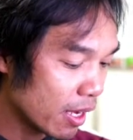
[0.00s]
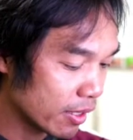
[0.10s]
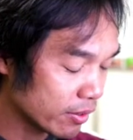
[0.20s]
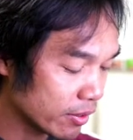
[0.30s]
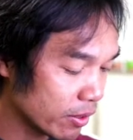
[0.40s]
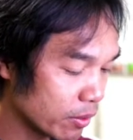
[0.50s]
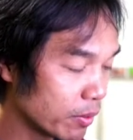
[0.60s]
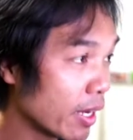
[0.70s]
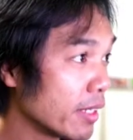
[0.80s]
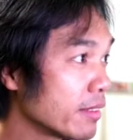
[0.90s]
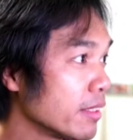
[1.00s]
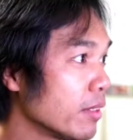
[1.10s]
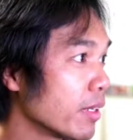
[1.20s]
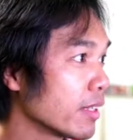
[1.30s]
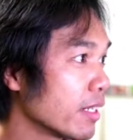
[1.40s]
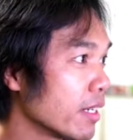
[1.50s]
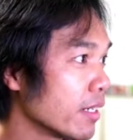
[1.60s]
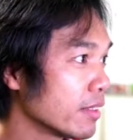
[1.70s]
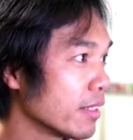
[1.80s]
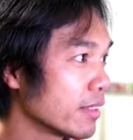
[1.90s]
And so I see right
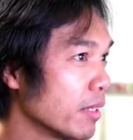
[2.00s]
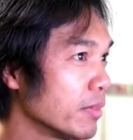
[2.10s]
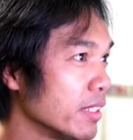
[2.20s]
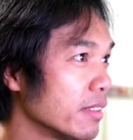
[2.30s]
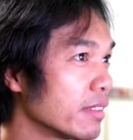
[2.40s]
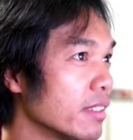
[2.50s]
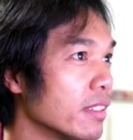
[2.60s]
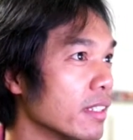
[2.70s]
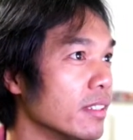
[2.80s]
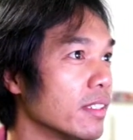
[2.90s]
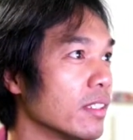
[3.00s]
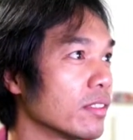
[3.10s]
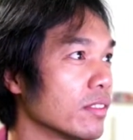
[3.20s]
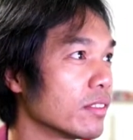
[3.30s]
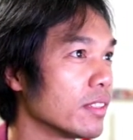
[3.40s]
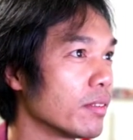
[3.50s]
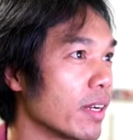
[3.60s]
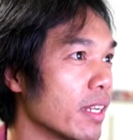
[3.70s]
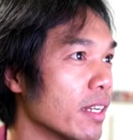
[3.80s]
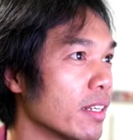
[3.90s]
there it says MTC and you can also see
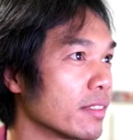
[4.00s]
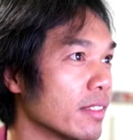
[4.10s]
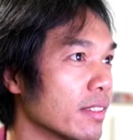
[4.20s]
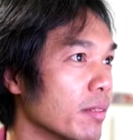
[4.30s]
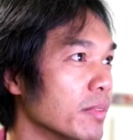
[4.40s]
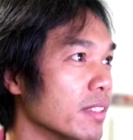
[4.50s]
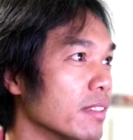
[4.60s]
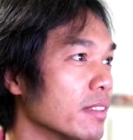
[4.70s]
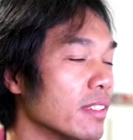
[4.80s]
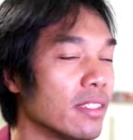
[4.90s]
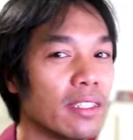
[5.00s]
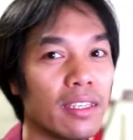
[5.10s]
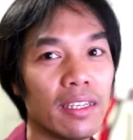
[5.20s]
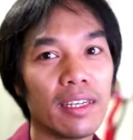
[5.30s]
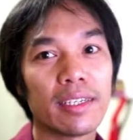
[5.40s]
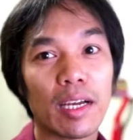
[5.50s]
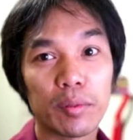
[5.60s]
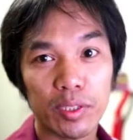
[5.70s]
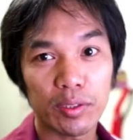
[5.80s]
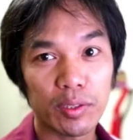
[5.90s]
right here it says MTC. Now I'm
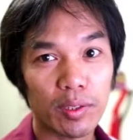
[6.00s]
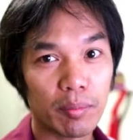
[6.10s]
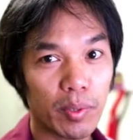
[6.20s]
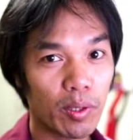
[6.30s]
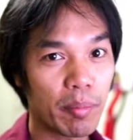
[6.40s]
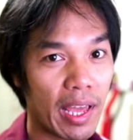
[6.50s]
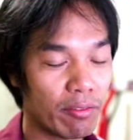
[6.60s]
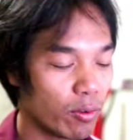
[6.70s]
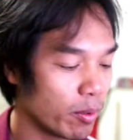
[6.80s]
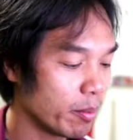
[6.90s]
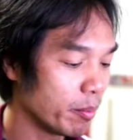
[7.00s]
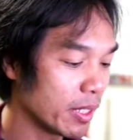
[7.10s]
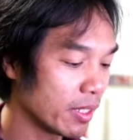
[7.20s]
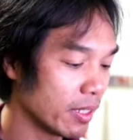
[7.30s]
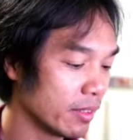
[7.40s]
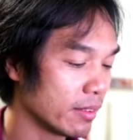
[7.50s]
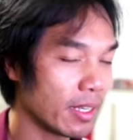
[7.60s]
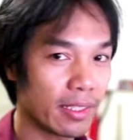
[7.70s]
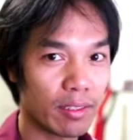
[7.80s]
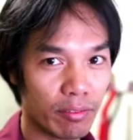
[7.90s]
showing you on both platform because
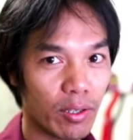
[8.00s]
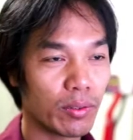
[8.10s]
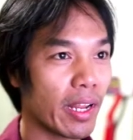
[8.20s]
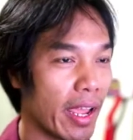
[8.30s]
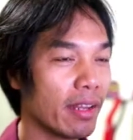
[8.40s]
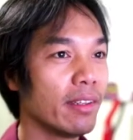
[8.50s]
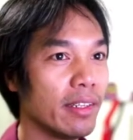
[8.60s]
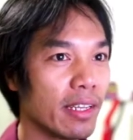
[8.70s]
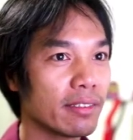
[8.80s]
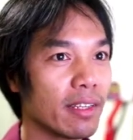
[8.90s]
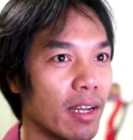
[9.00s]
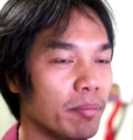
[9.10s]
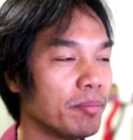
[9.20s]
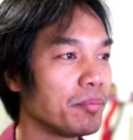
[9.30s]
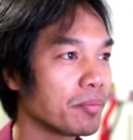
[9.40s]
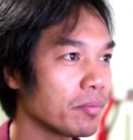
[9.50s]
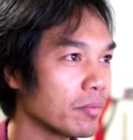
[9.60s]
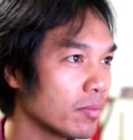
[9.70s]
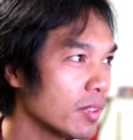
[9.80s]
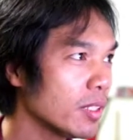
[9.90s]
like the phone and the desktop
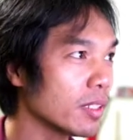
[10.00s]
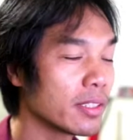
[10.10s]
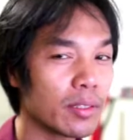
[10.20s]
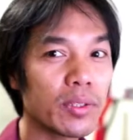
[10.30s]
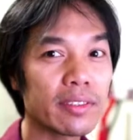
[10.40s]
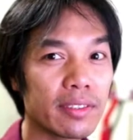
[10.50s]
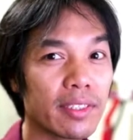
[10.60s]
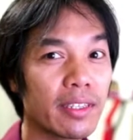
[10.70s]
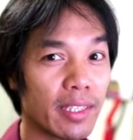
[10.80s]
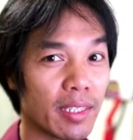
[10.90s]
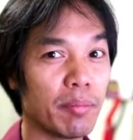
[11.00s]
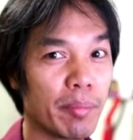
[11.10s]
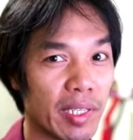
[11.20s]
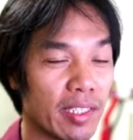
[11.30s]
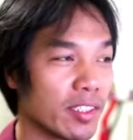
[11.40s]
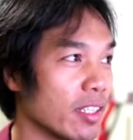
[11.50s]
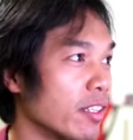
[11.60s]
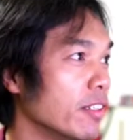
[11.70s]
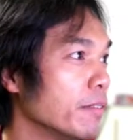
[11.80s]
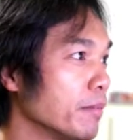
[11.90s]
because I want to see that they can mimic each
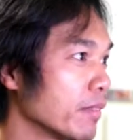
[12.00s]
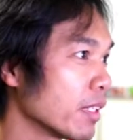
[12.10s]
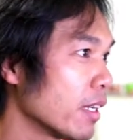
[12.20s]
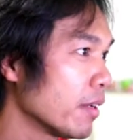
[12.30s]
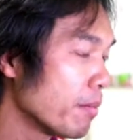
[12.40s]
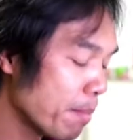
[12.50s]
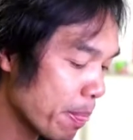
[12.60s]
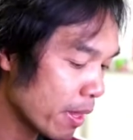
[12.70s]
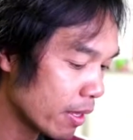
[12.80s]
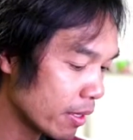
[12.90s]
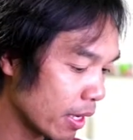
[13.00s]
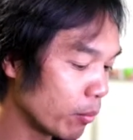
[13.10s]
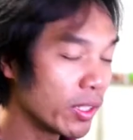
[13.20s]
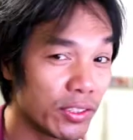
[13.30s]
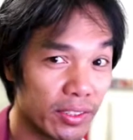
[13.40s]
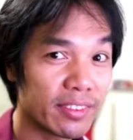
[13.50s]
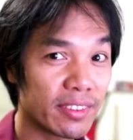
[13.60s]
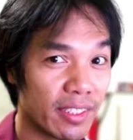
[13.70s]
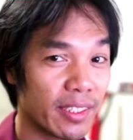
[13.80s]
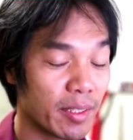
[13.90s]
other. Okay, I want you to
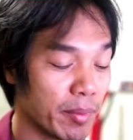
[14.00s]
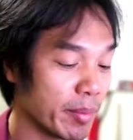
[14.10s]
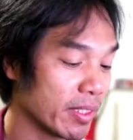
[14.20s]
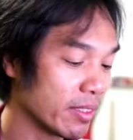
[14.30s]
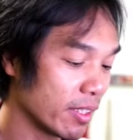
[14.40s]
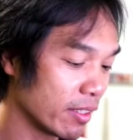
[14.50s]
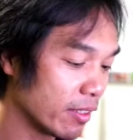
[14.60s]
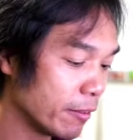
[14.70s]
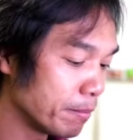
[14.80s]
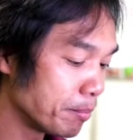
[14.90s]
see that they can mimic each other.